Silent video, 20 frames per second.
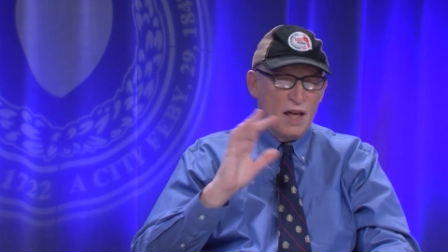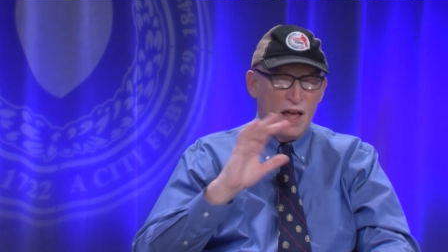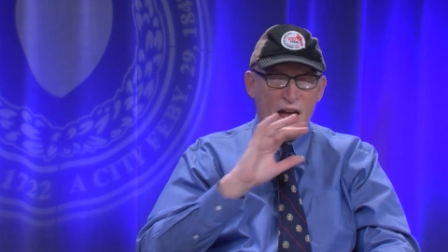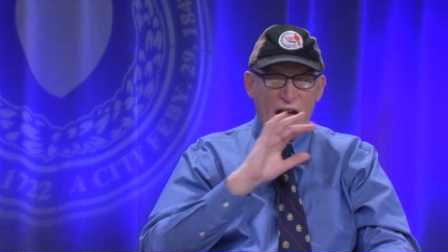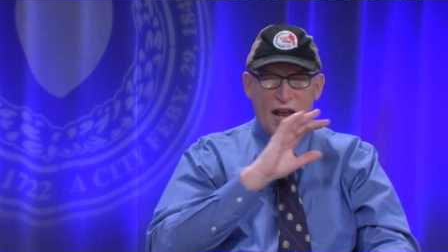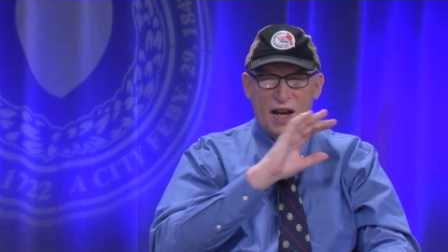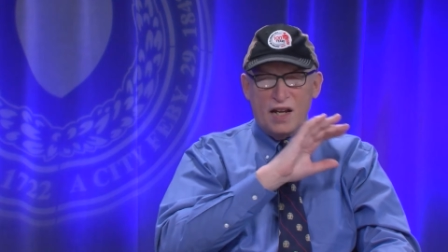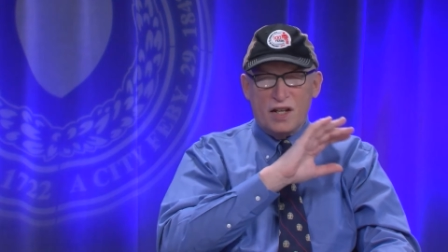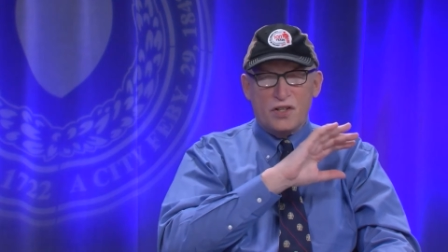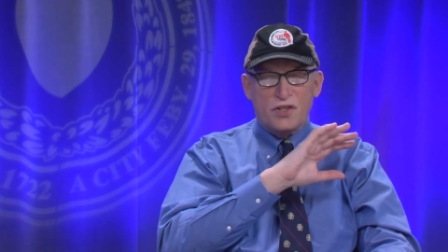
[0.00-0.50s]

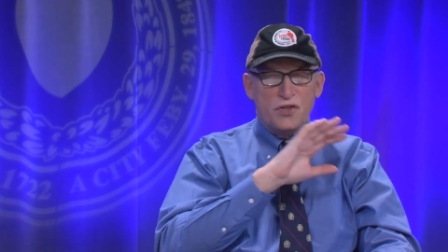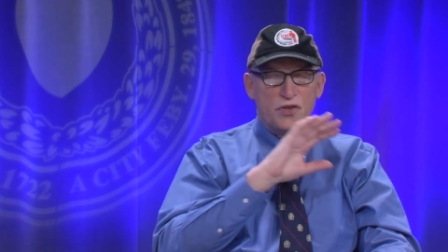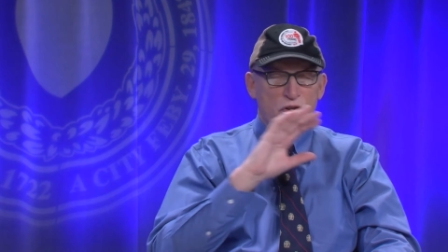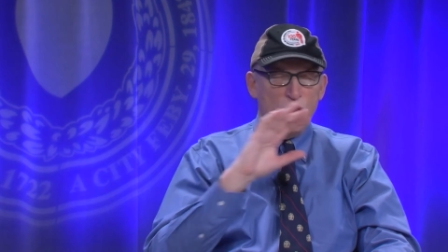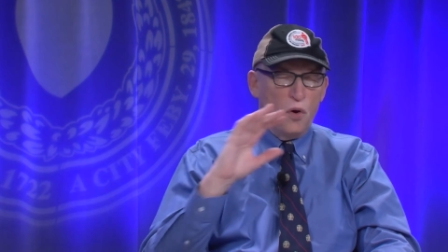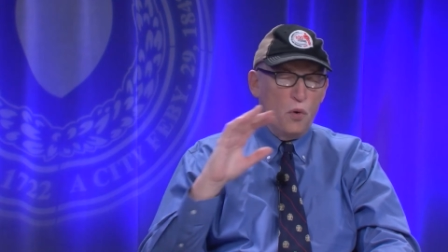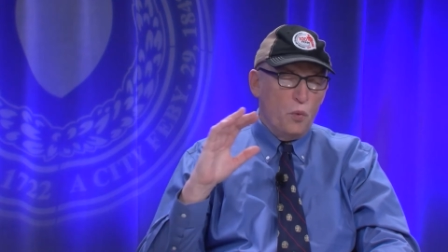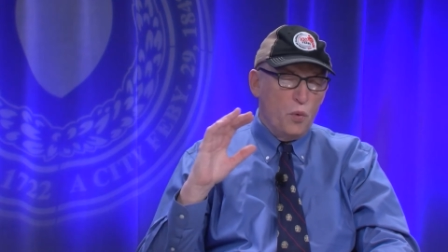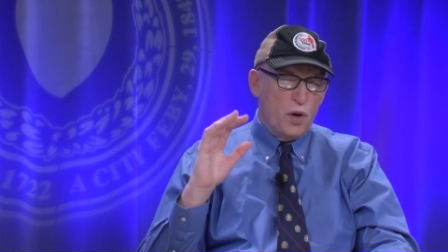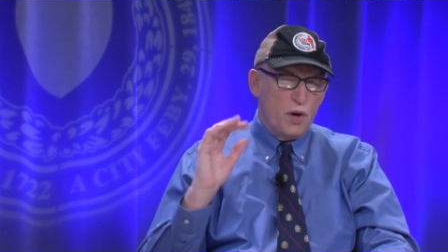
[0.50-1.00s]
and it's
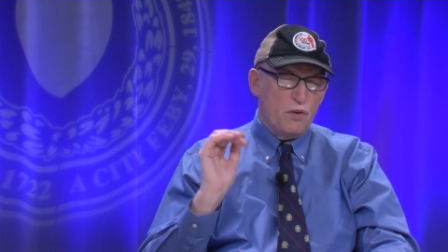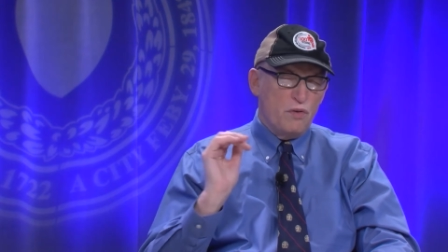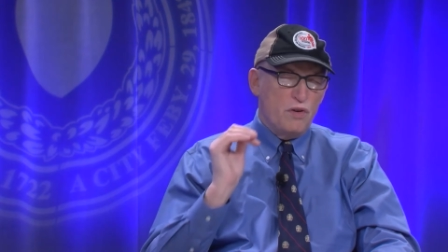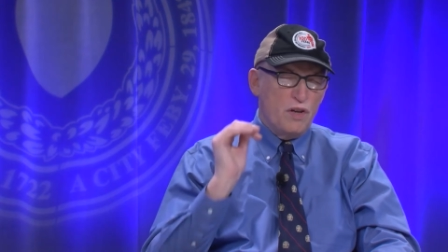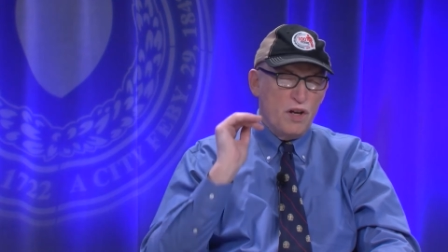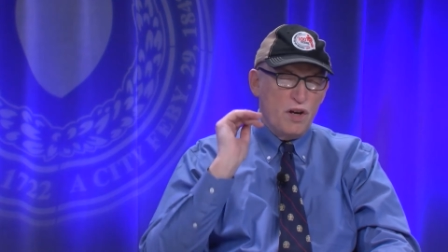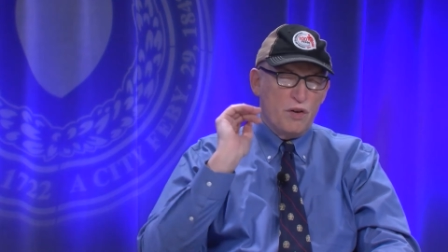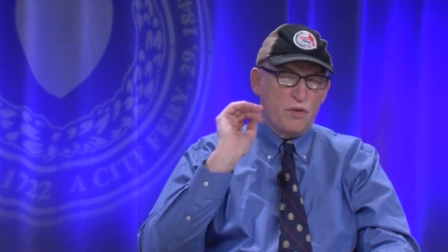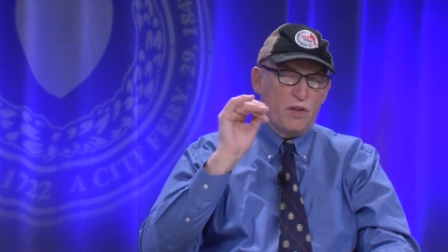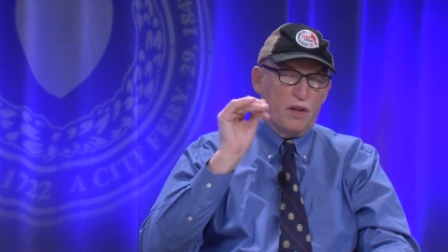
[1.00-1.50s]
nowhere
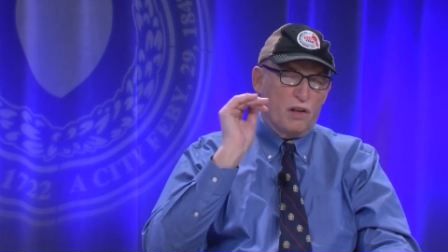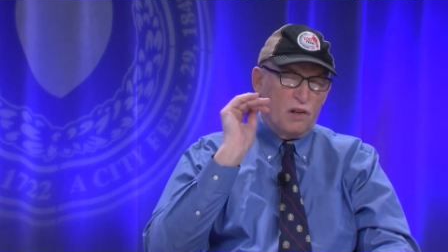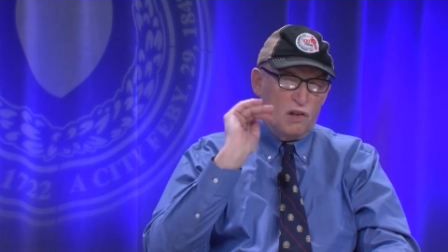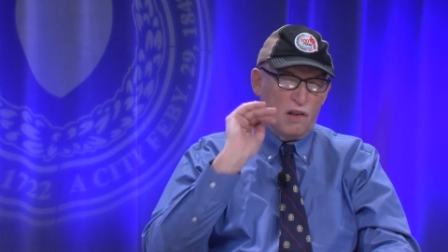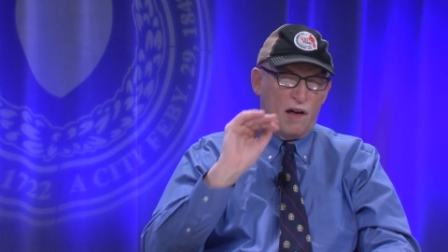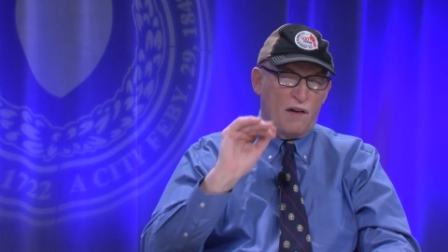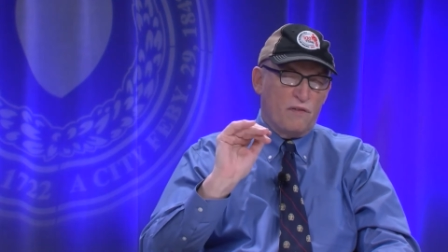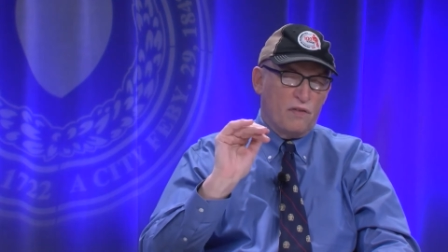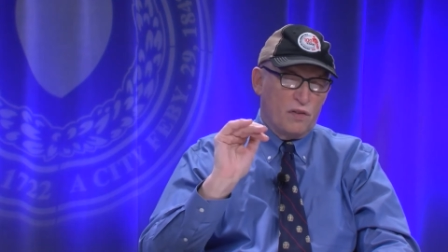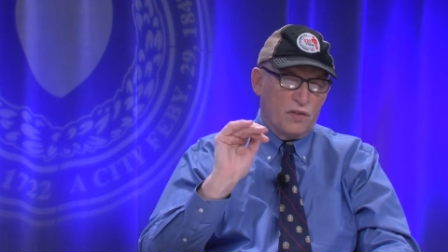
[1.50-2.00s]
near the
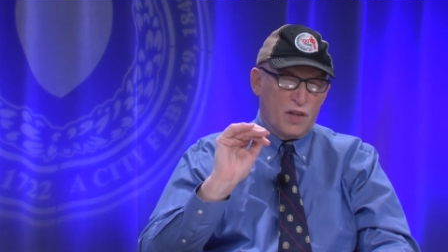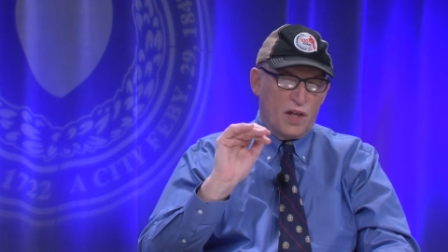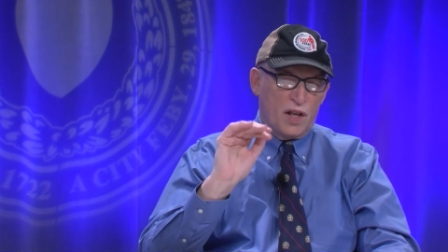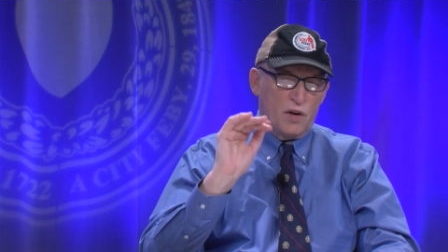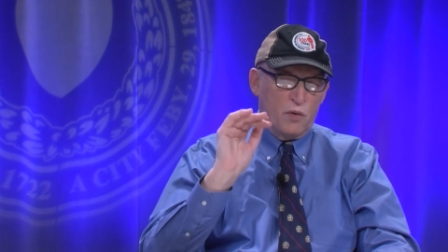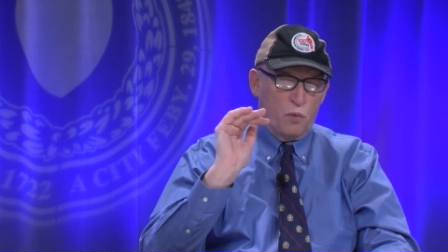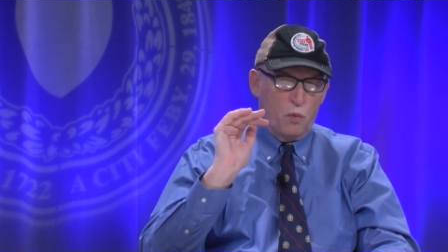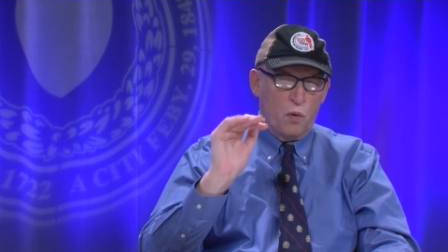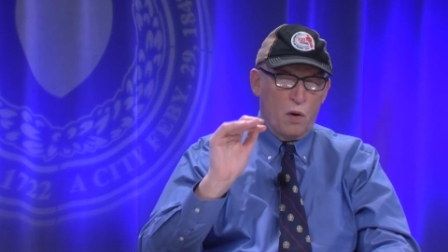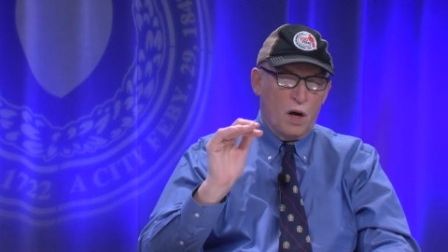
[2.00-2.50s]
level that it
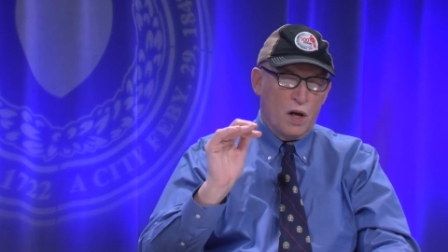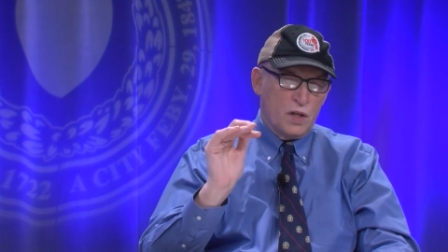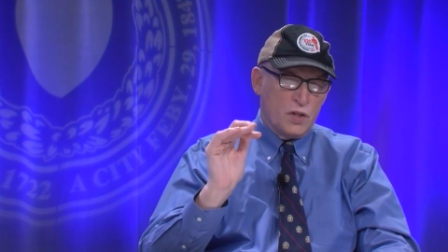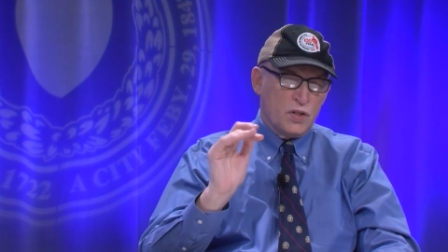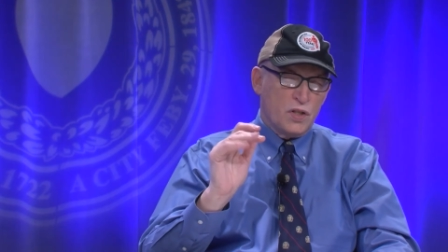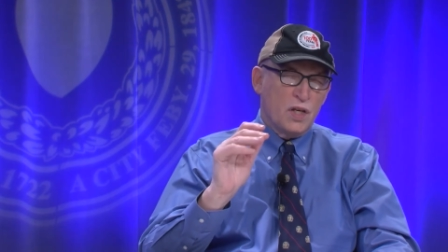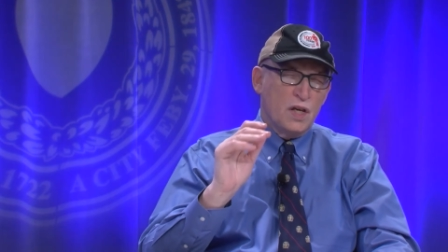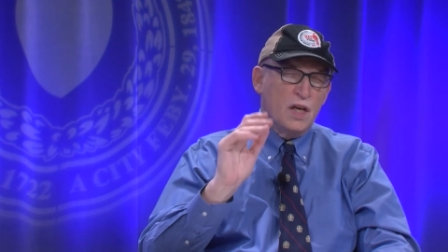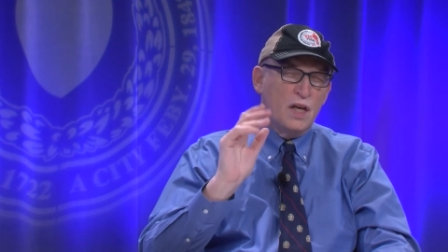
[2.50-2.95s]
was